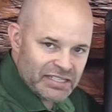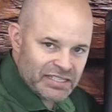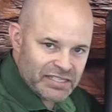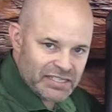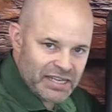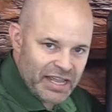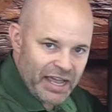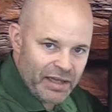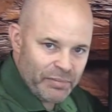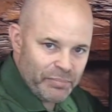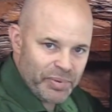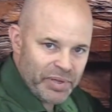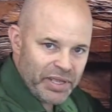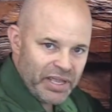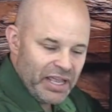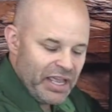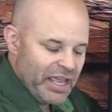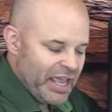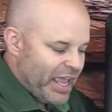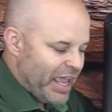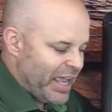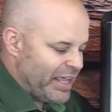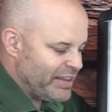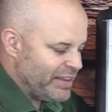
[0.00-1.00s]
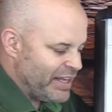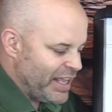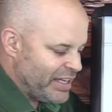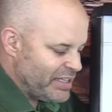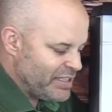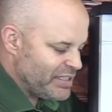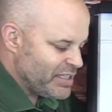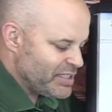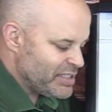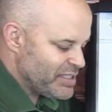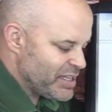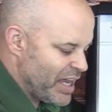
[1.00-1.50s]
step and
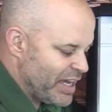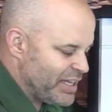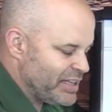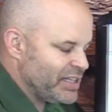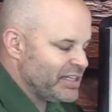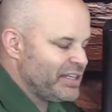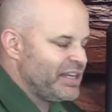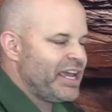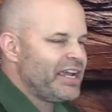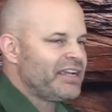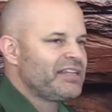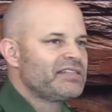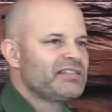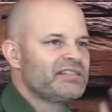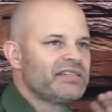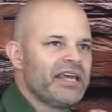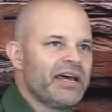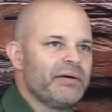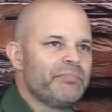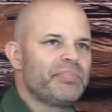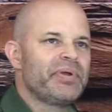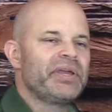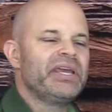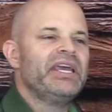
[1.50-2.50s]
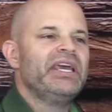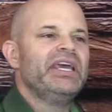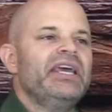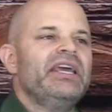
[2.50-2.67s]
then design the next step